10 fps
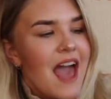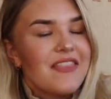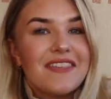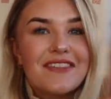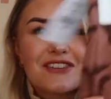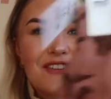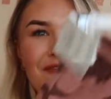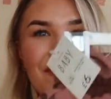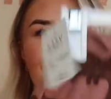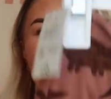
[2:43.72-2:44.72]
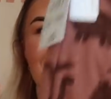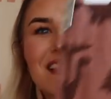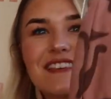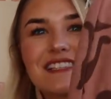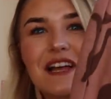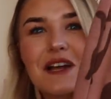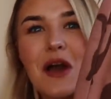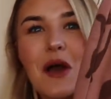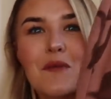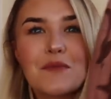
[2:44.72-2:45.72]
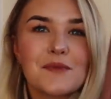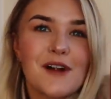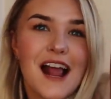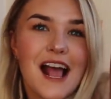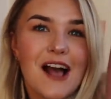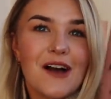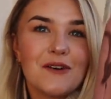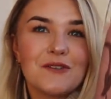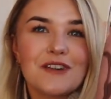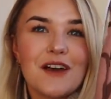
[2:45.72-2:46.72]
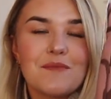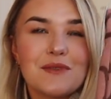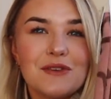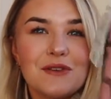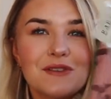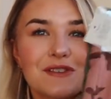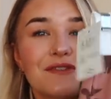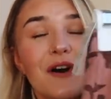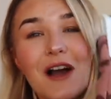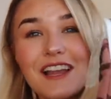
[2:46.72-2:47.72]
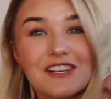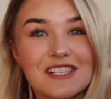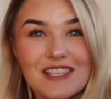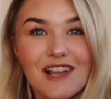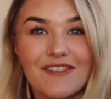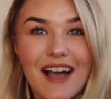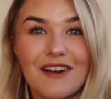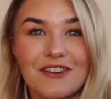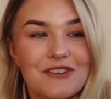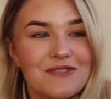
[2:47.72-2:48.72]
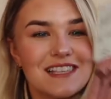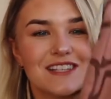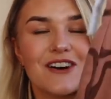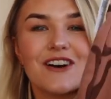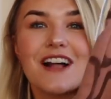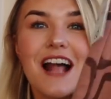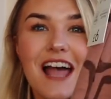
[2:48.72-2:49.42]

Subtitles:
And then the front ones are these like brown, beautiful. Oh, I just love how cute these are.